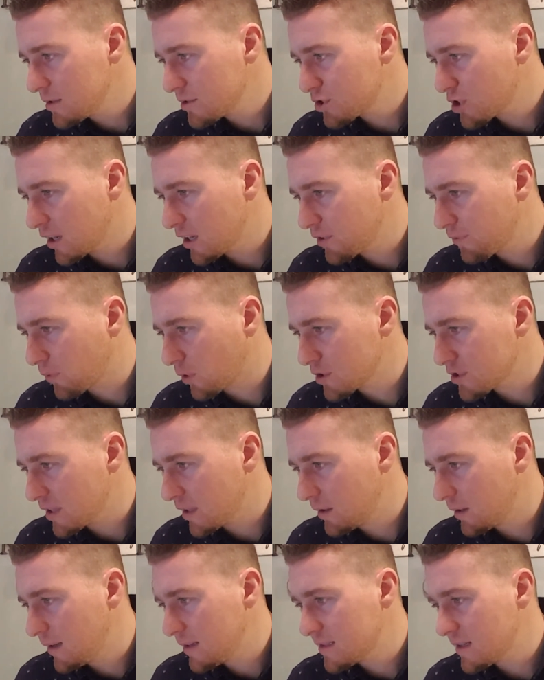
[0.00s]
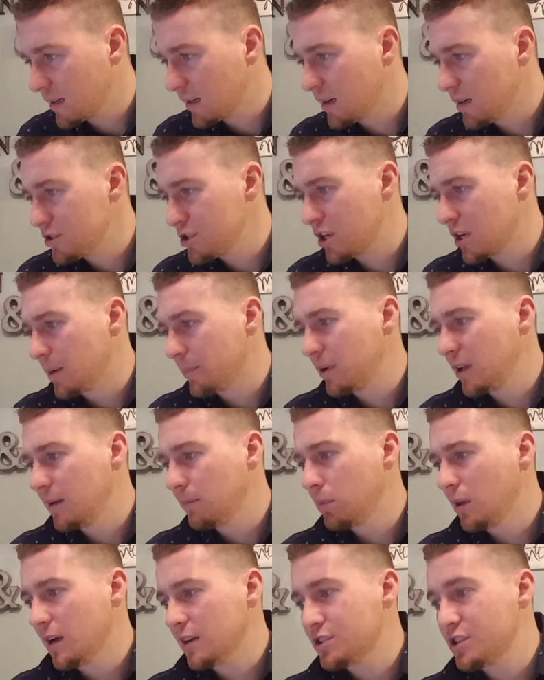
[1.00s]
It's China's first internet technology company
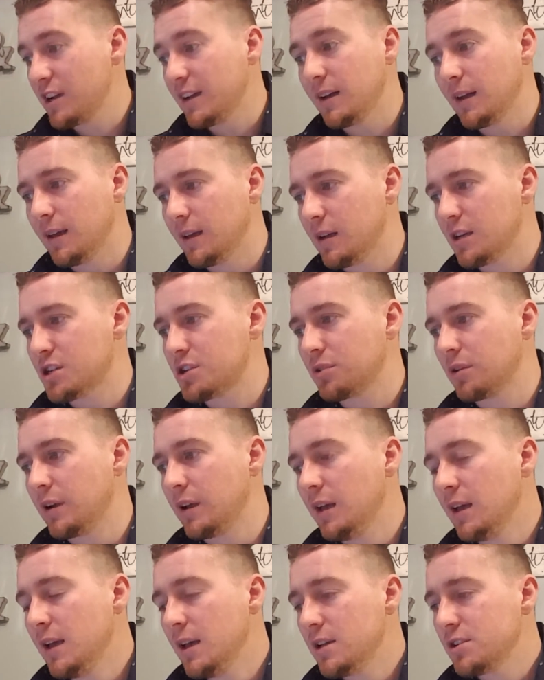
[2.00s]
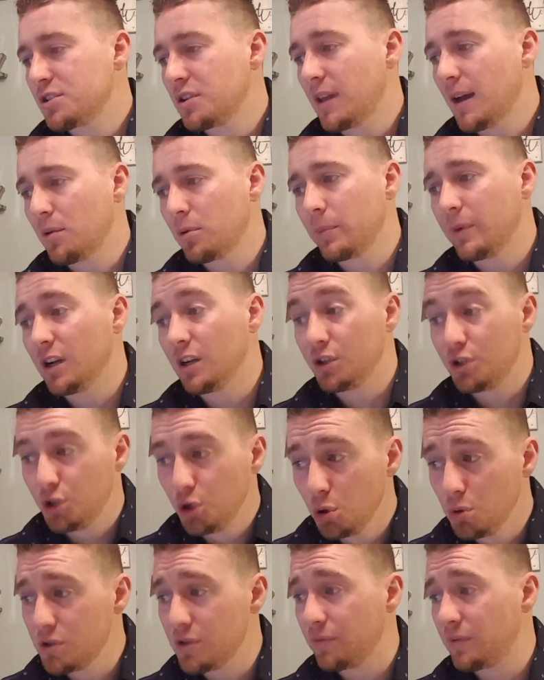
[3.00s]
in blockchain industry. So that would have been a
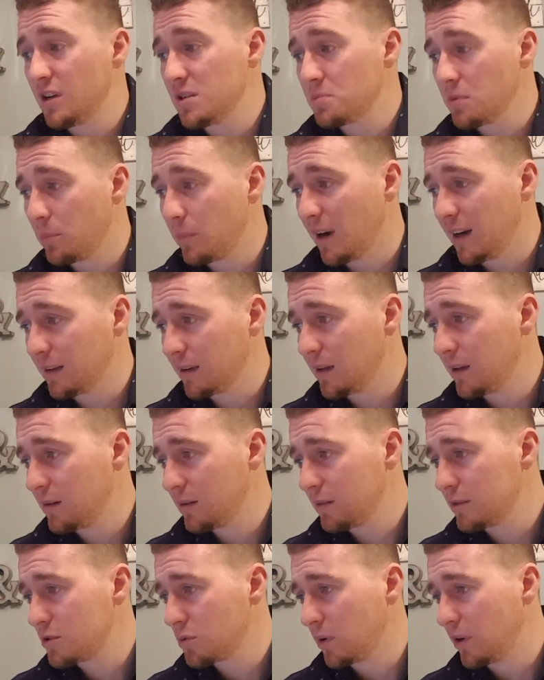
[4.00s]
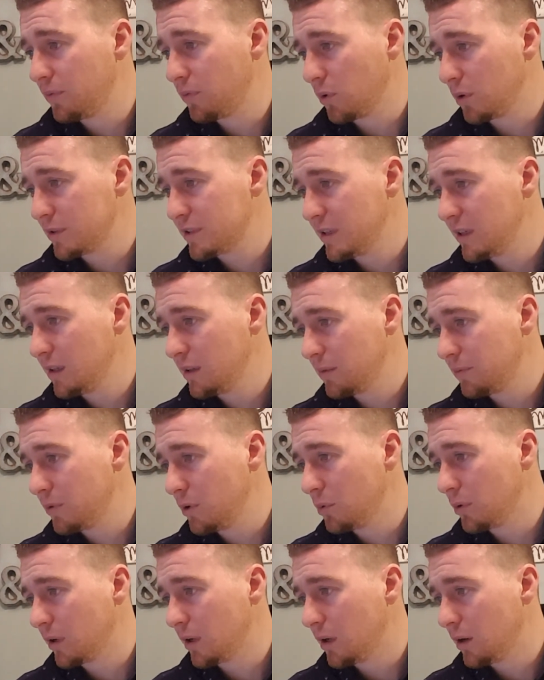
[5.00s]
huge investment back then in 2014 if
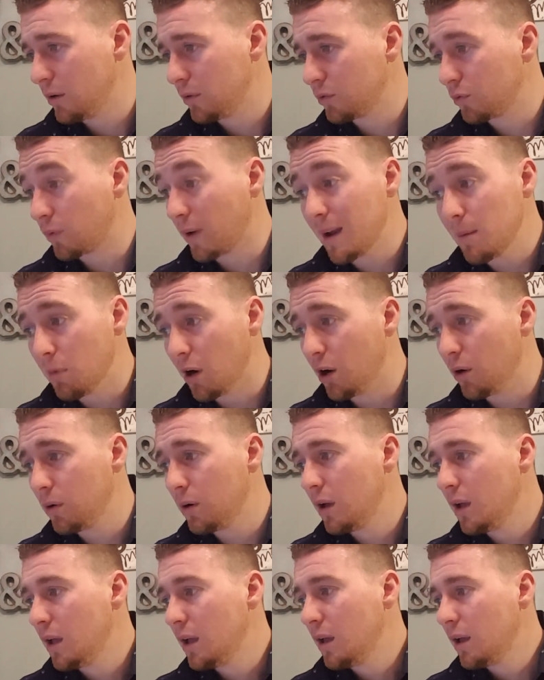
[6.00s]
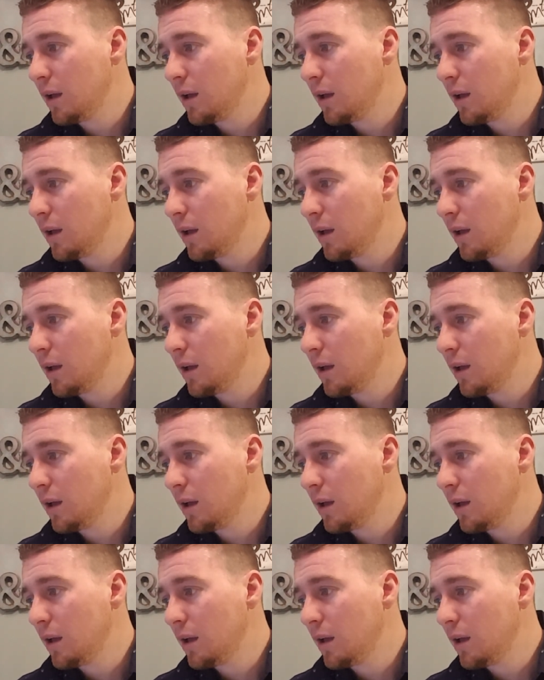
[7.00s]
you would have known Weibo.